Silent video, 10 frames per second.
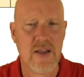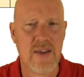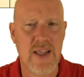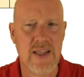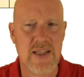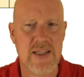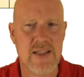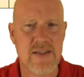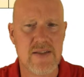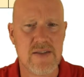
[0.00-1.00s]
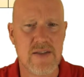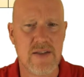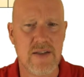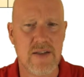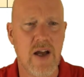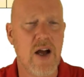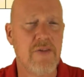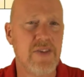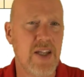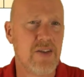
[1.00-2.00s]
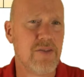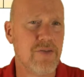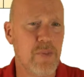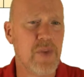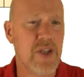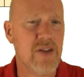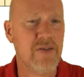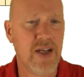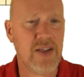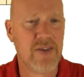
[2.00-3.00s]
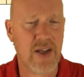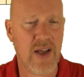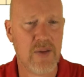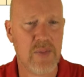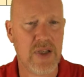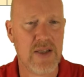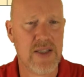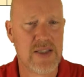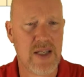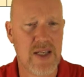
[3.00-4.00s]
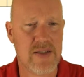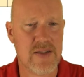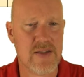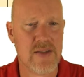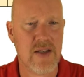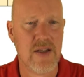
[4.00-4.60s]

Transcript: that is offset from the device time. In these cases,